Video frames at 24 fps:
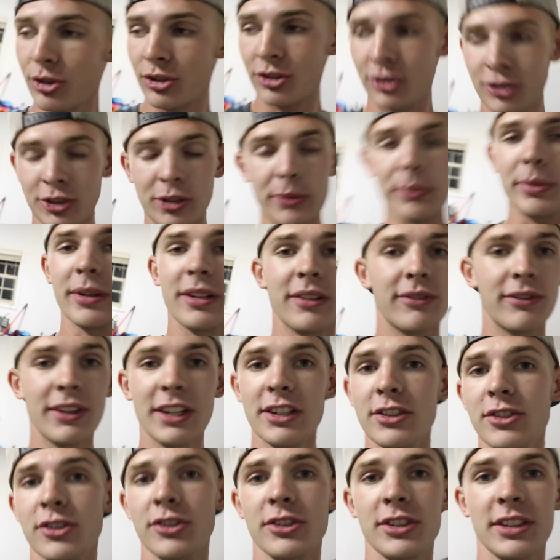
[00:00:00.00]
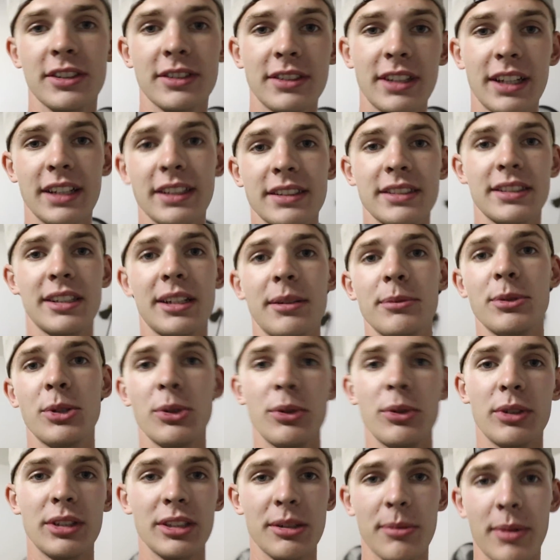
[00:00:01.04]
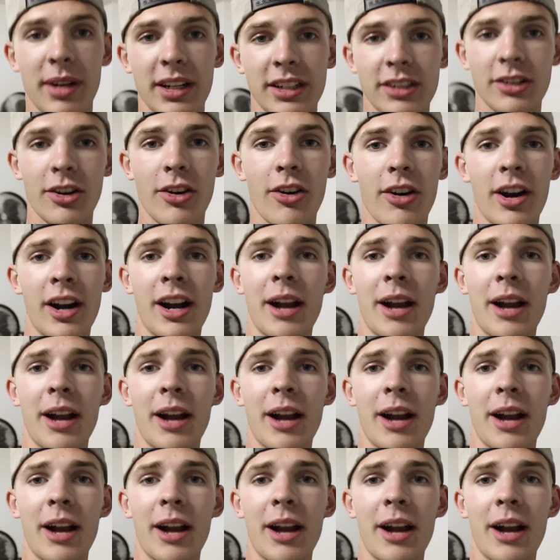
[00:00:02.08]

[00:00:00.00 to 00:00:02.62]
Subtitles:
stupid adventures and things that I'm doing to my car.